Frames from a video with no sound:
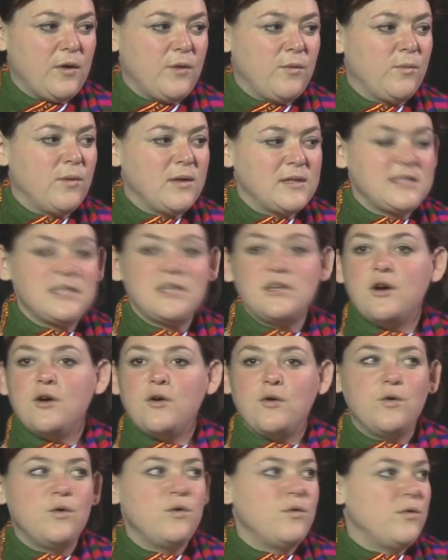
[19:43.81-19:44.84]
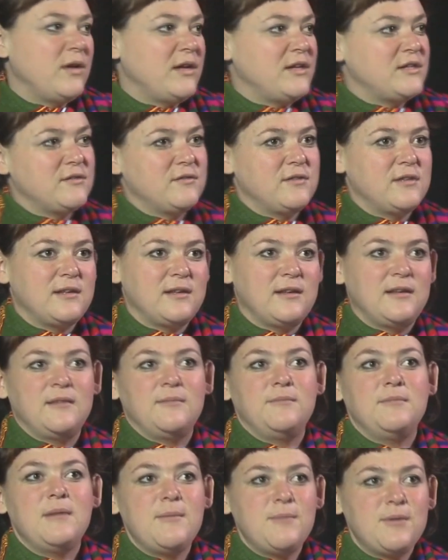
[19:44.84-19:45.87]
wants to know who each of the
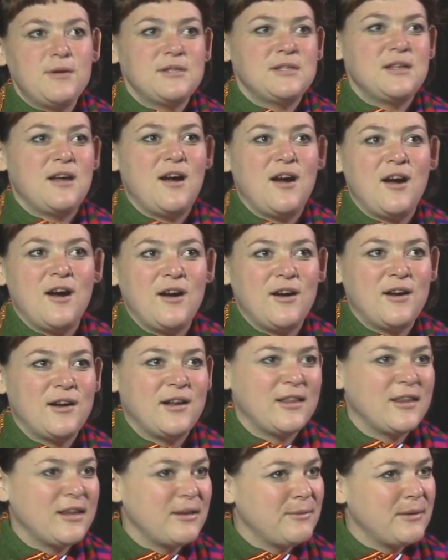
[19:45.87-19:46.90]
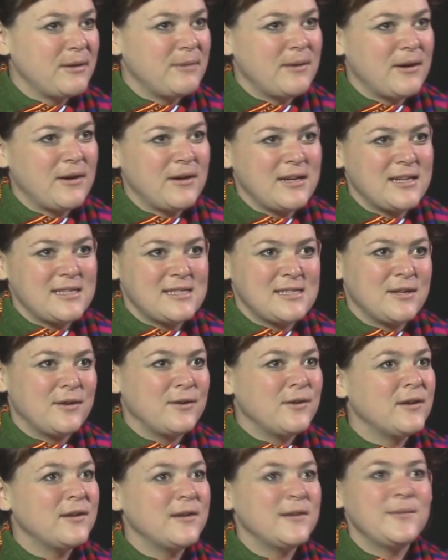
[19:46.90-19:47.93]
members are and a little bit about it.
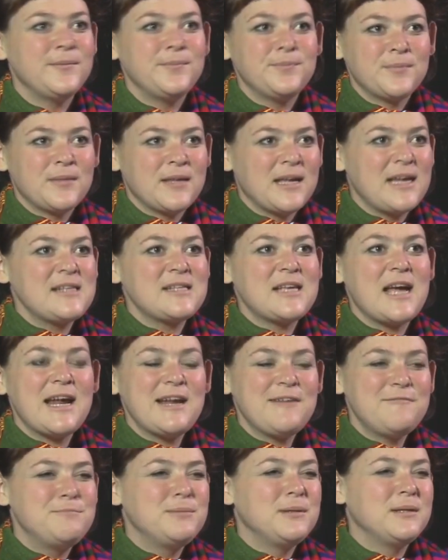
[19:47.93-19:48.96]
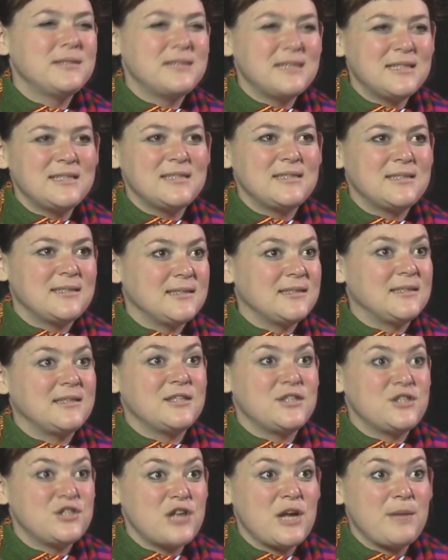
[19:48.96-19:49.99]
So it's kind of built into
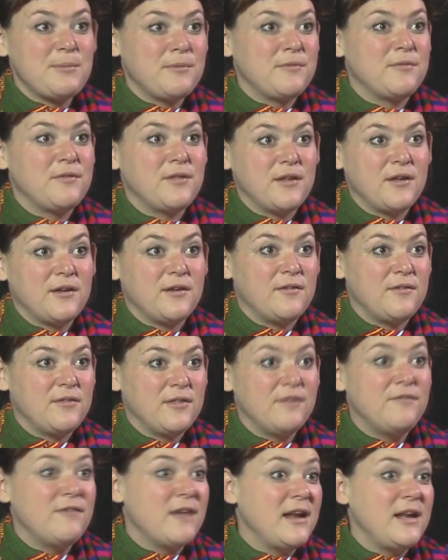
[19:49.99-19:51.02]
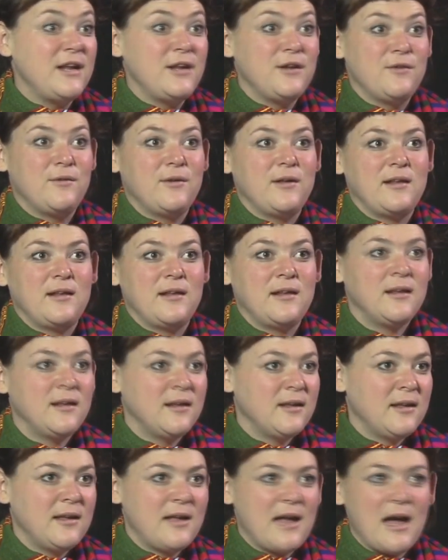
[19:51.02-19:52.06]
the shape of the venue and
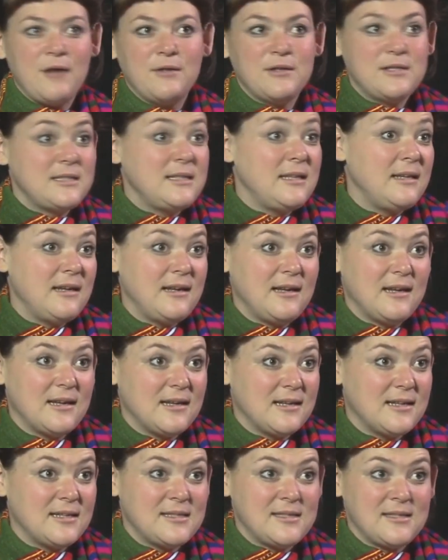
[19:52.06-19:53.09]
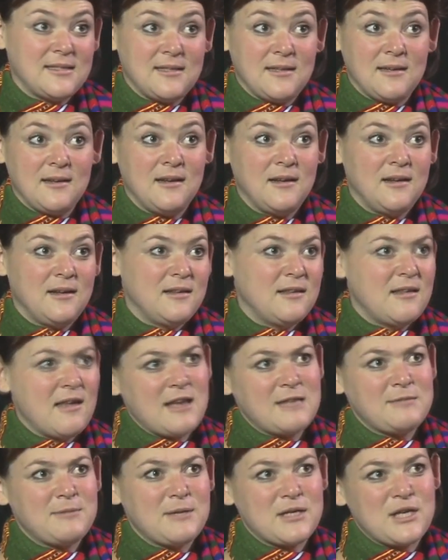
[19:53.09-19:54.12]
how the seating is and the
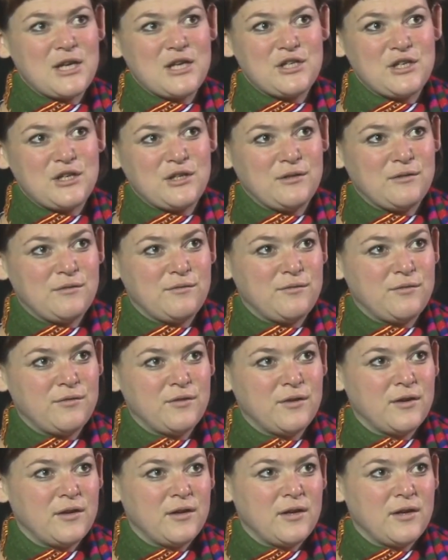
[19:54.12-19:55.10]
expectation of,